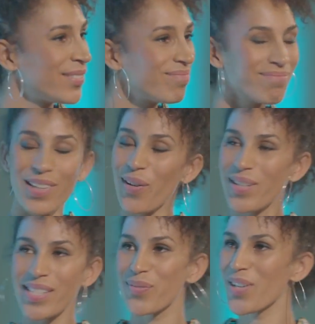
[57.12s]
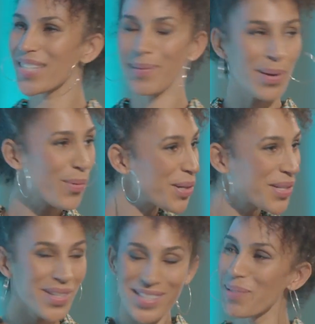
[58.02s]
No, it's first time. I want
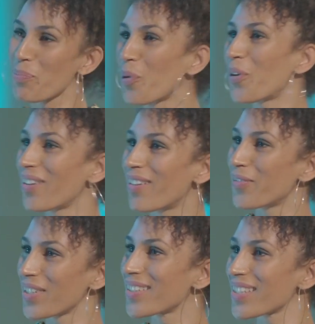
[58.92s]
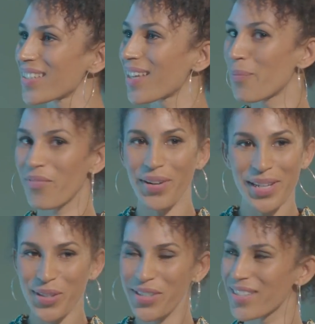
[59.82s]
to see more of it. I'm
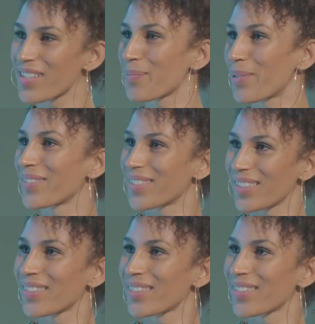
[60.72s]
very curious about